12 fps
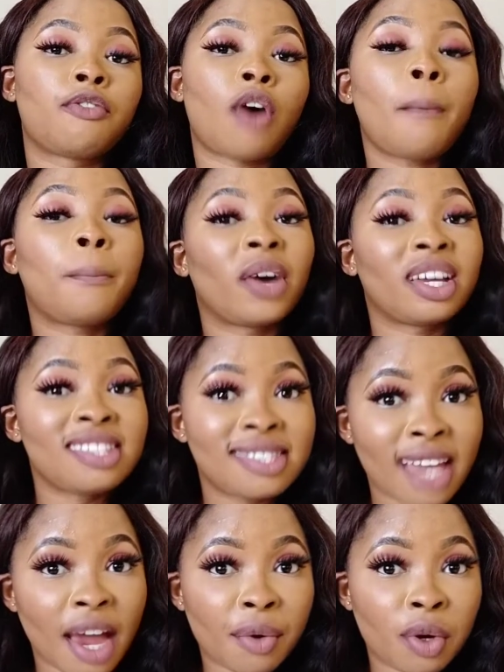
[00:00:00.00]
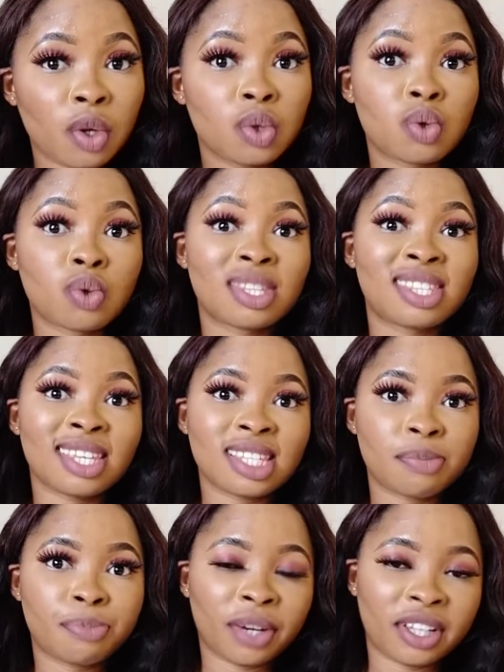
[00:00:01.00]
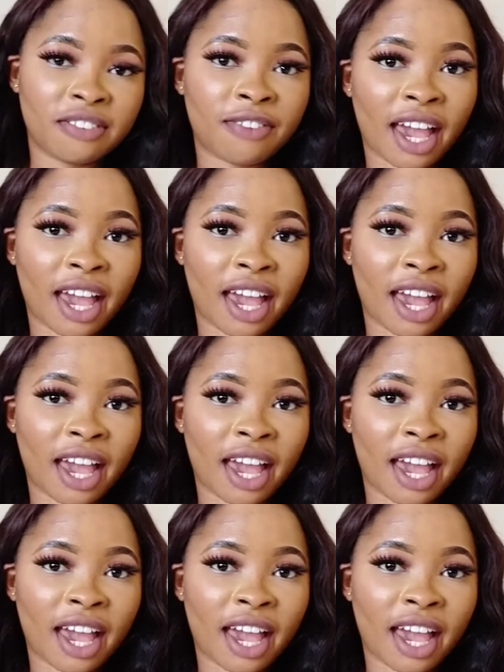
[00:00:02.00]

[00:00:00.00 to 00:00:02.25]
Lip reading: 4.0 to 6.5